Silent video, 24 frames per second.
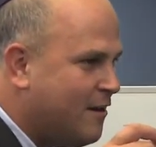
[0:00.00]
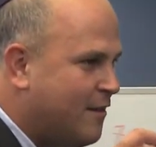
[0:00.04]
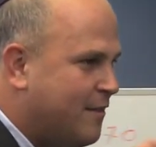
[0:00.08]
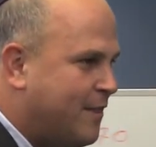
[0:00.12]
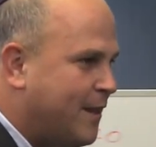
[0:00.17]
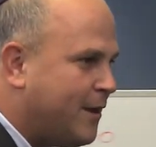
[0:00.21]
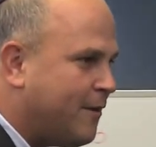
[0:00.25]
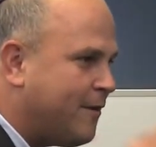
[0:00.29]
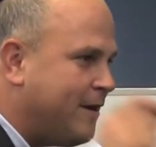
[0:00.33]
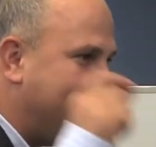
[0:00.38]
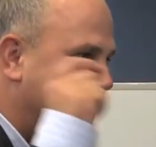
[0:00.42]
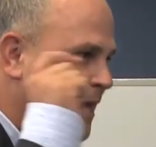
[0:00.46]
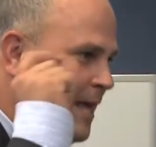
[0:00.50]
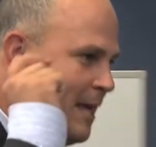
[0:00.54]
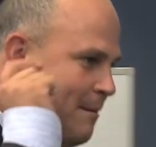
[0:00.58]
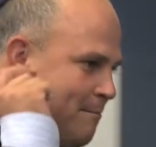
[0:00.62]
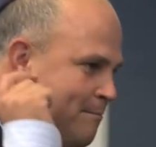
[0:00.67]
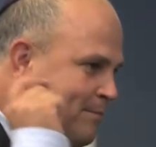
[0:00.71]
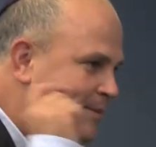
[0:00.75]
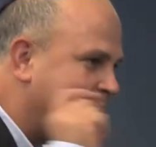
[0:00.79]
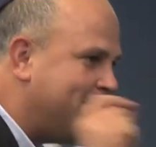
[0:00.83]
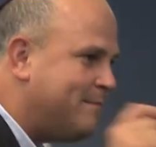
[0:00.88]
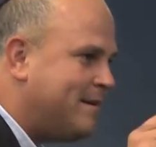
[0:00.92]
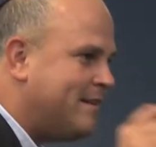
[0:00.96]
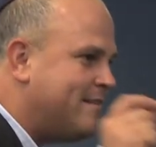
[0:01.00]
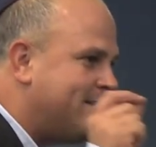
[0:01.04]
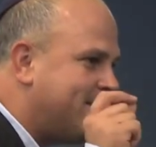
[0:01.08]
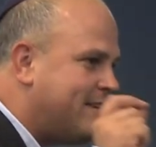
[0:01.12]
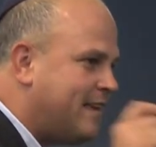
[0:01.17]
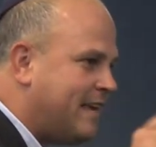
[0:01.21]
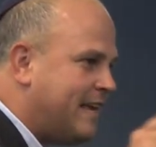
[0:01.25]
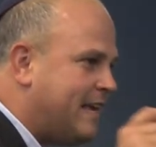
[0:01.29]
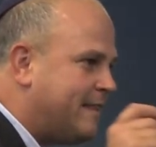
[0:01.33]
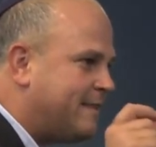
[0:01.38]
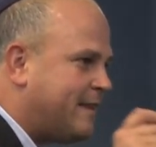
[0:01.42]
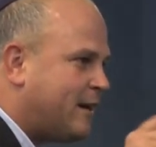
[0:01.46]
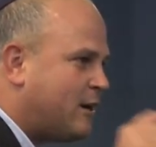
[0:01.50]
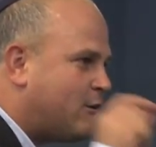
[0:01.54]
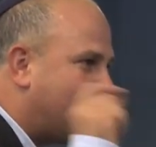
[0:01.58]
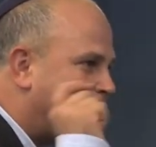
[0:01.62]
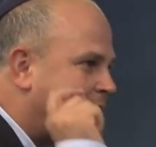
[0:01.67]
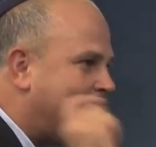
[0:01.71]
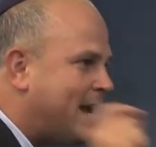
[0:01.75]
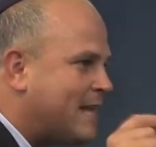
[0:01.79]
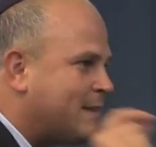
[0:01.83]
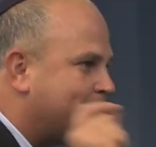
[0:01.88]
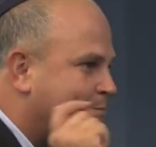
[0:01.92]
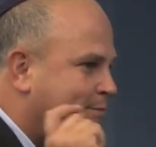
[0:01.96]
that are implementing the
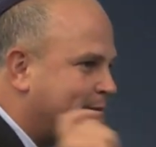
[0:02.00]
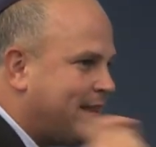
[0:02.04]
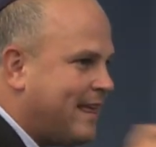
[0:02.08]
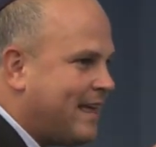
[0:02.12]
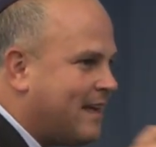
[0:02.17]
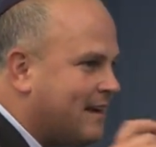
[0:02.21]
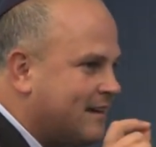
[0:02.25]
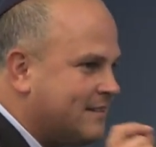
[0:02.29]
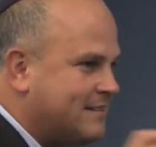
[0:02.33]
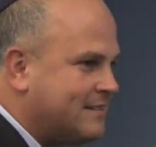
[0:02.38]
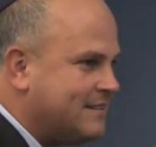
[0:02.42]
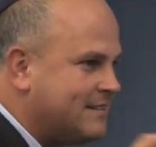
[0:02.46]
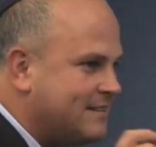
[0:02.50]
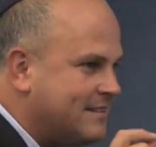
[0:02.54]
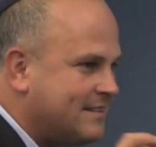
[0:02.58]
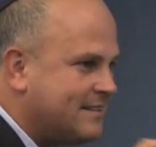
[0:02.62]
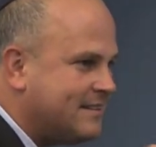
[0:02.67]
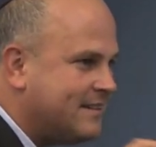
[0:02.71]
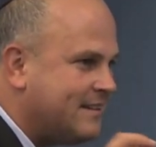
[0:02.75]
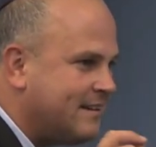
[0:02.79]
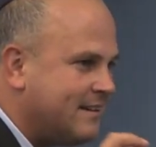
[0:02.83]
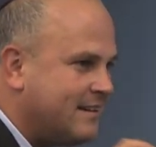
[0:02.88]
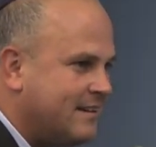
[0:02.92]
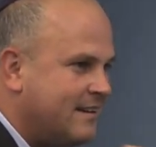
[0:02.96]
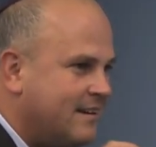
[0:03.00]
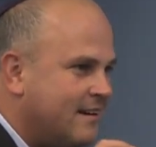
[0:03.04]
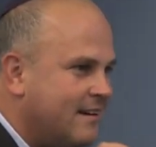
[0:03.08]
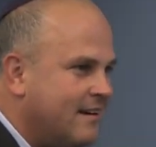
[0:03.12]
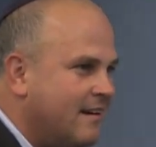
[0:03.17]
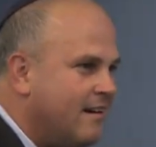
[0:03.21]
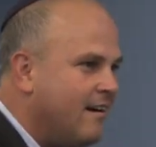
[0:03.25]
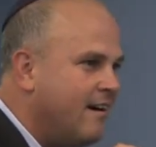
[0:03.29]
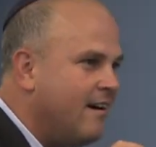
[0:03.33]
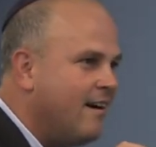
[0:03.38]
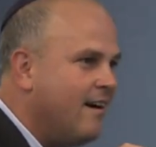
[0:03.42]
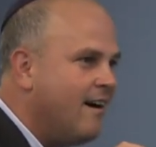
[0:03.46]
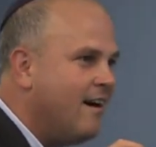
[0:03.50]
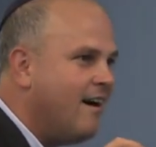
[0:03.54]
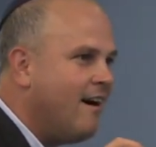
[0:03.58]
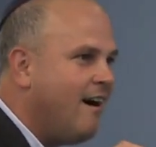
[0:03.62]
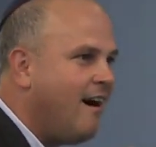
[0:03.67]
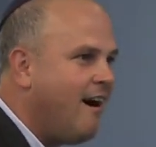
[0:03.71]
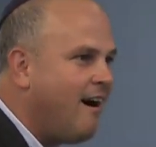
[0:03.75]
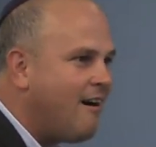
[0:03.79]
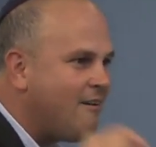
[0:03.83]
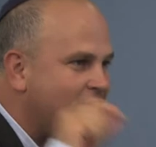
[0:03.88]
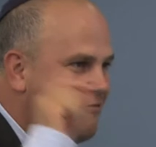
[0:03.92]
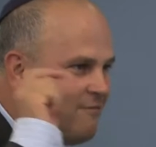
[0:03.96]
grand plan
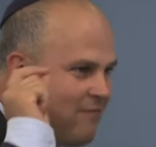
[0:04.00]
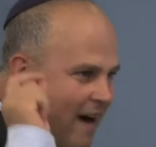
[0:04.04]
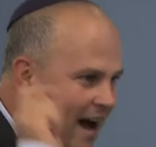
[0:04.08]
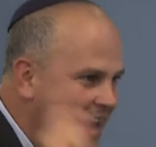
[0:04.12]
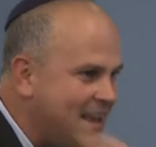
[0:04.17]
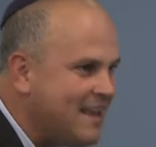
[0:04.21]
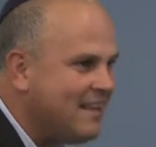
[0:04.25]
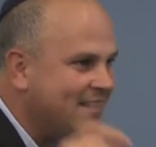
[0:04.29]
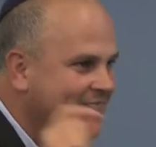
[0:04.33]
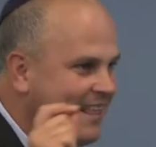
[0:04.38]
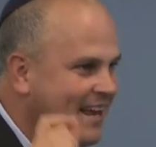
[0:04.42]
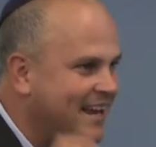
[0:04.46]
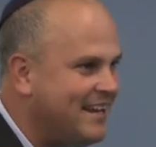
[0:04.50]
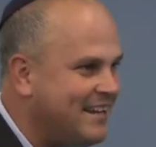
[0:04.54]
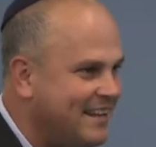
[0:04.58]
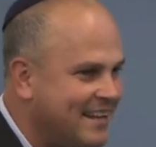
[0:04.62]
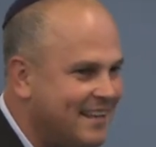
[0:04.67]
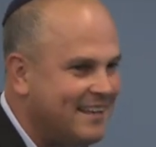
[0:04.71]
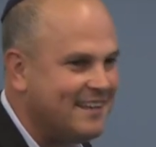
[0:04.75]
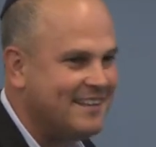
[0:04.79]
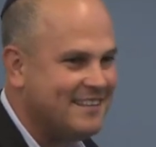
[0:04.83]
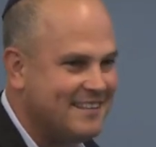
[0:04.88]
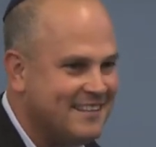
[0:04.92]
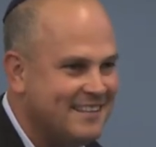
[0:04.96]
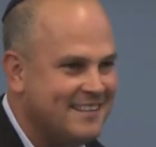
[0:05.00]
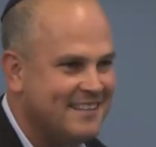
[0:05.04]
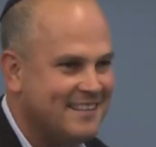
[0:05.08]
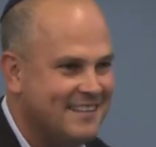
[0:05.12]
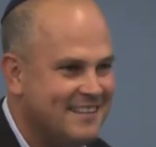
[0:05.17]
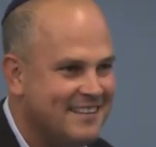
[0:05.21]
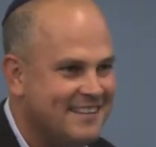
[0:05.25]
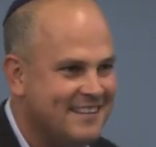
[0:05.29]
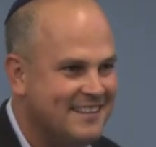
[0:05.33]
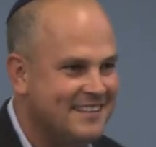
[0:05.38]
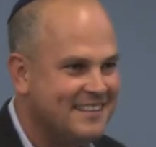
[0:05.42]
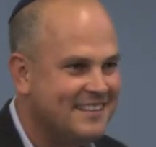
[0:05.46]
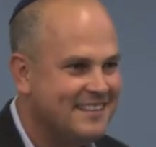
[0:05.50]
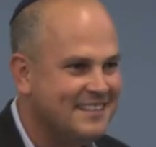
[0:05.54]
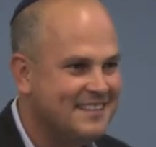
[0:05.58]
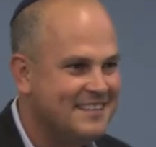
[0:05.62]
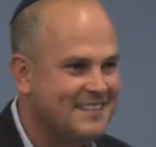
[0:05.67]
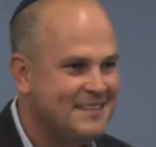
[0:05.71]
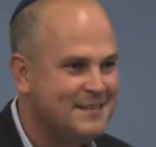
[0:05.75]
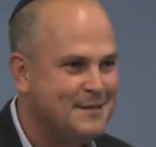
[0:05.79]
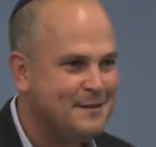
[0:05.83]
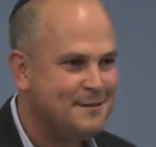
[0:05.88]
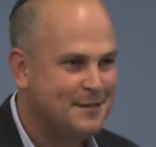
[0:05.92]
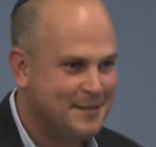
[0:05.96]
are violating
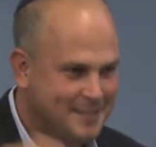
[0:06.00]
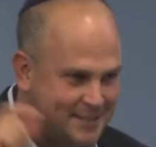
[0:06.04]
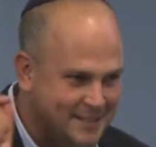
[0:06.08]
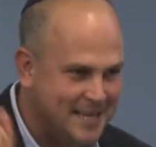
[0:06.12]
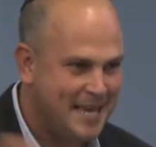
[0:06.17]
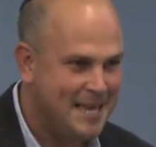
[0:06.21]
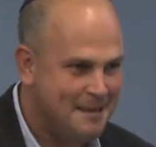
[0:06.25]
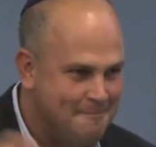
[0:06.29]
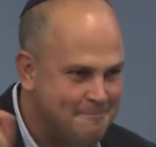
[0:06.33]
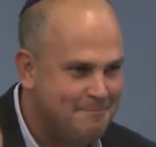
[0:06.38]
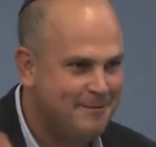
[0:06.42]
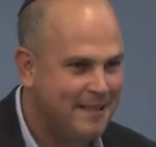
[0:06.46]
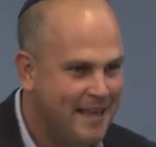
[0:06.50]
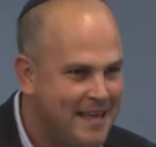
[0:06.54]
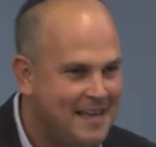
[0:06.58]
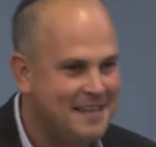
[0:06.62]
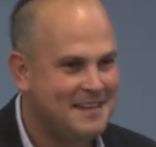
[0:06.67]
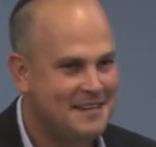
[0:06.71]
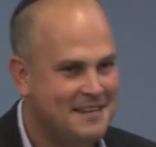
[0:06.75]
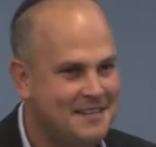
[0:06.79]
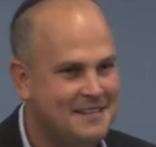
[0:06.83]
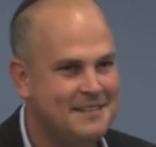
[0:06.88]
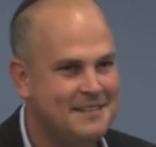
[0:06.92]
the same plan?